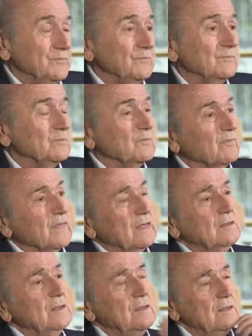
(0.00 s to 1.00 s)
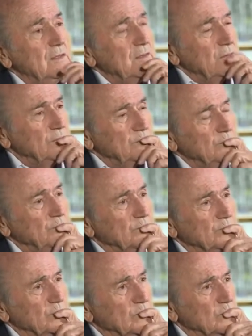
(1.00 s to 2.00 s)
I really just want to
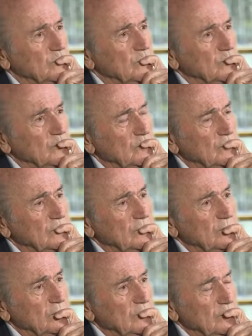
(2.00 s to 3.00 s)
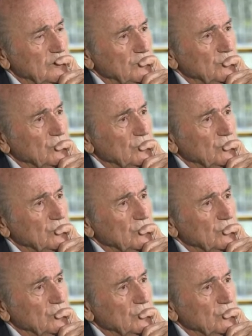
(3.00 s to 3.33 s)
talk a little more about